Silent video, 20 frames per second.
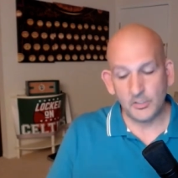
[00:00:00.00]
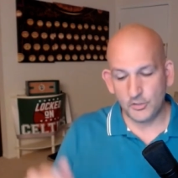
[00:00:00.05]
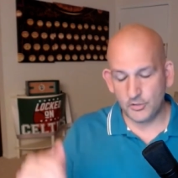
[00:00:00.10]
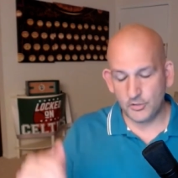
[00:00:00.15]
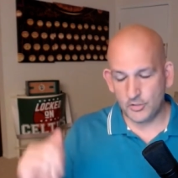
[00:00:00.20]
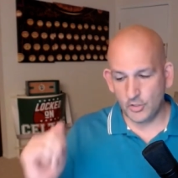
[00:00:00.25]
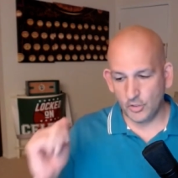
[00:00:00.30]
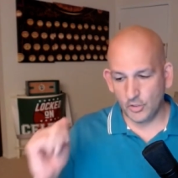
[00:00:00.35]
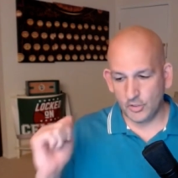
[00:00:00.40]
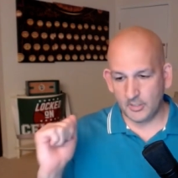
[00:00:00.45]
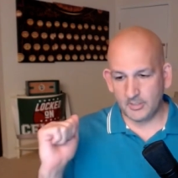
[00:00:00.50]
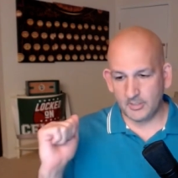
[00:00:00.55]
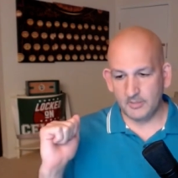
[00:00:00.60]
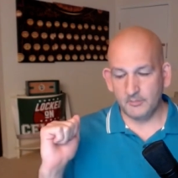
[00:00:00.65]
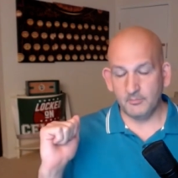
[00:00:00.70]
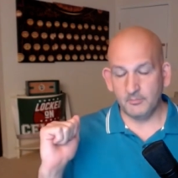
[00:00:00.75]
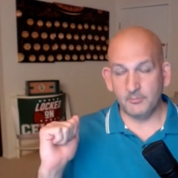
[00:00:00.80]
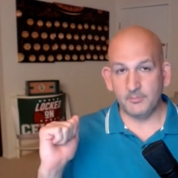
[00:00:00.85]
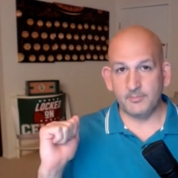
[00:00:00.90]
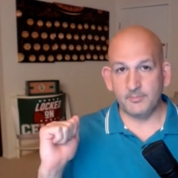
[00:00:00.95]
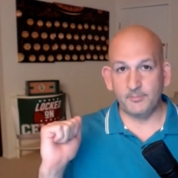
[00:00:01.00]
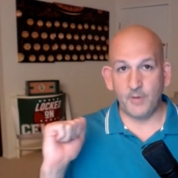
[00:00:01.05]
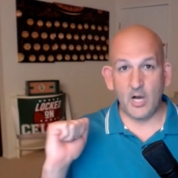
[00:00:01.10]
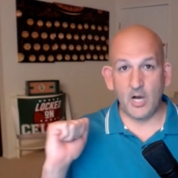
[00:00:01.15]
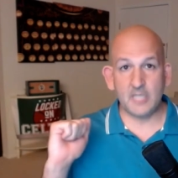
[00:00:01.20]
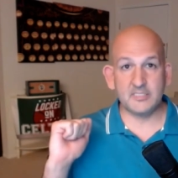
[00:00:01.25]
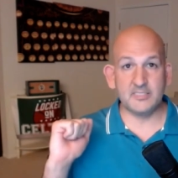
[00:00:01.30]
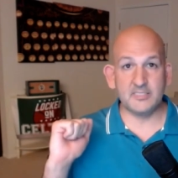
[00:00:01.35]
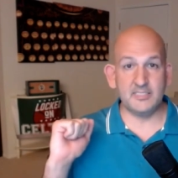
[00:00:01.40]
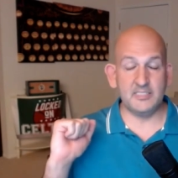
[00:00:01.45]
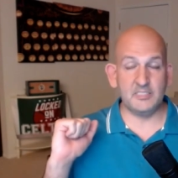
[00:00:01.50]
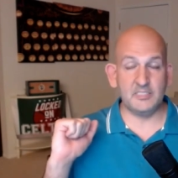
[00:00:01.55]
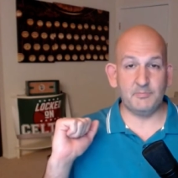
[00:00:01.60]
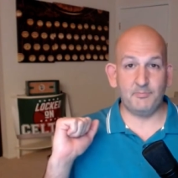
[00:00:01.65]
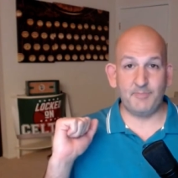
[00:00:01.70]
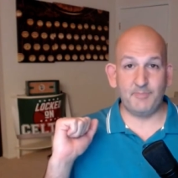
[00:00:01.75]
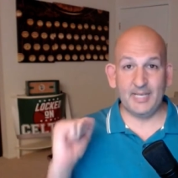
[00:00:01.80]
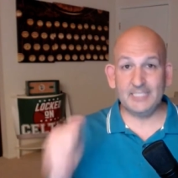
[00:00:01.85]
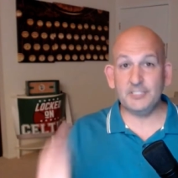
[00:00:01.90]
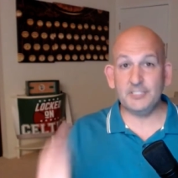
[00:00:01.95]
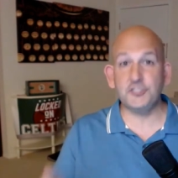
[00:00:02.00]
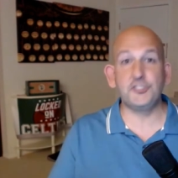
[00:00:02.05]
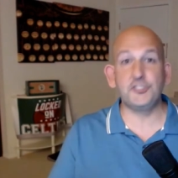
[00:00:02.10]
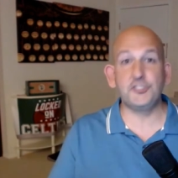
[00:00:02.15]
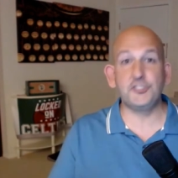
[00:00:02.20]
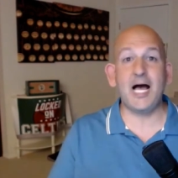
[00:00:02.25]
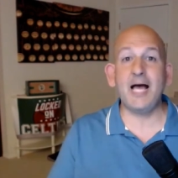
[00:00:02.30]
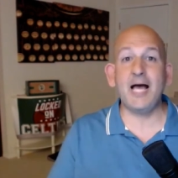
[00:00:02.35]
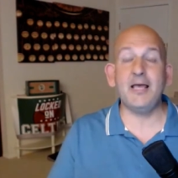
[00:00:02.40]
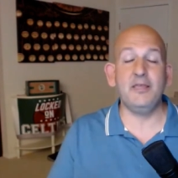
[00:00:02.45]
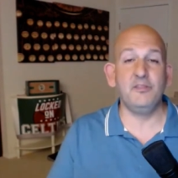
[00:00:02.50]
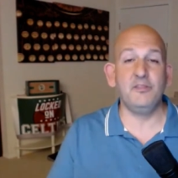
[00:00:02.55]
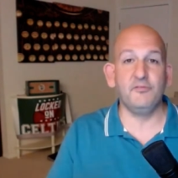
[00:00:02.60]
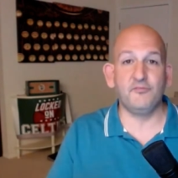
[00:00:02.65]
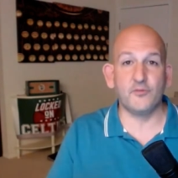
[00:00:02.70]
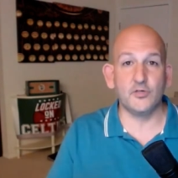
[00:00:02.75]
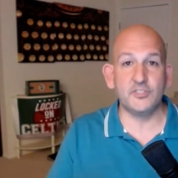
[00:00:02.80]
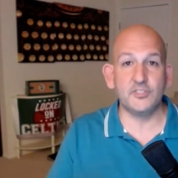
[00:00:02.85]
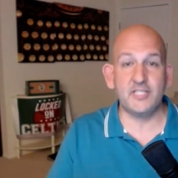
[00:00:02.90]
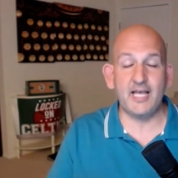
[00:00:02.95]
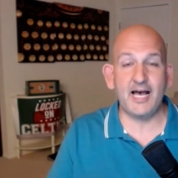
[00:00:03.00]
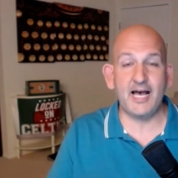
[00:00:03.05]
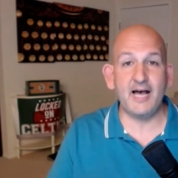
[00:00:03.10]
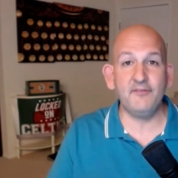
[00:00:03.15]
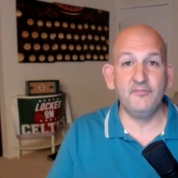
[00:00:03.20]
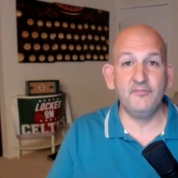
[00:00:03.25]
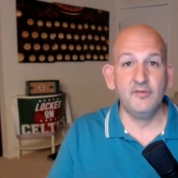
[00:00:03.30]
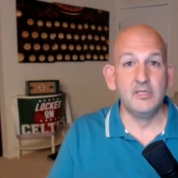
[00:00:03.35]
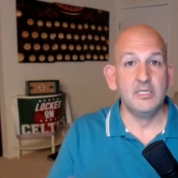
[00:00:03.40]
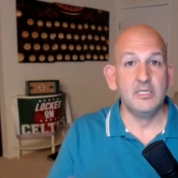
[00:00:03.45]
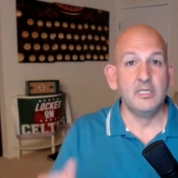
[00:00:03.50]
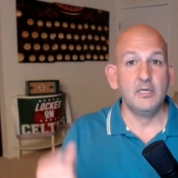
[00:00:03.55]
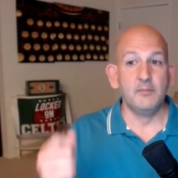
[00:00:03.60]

You took Boston's best shot in the first half.